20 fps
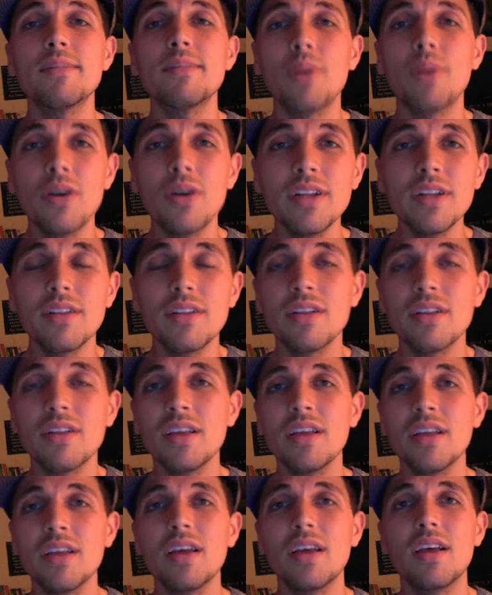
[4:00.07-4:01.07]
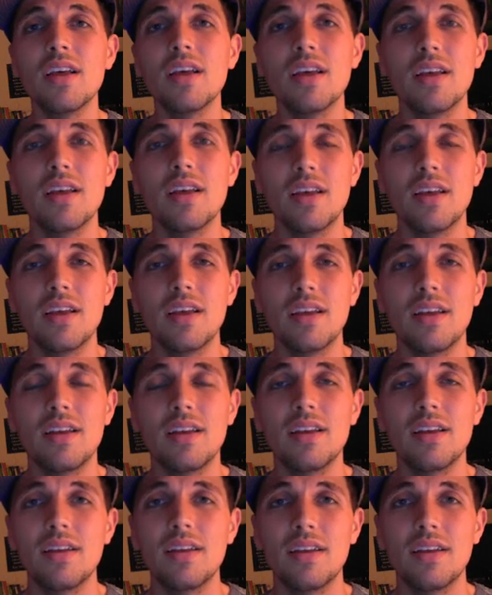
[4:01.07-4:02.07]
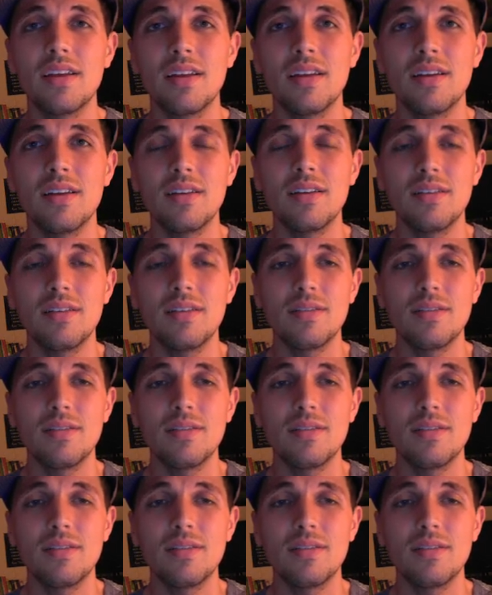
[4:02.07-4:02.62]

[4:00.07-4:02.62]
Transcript: abundantly in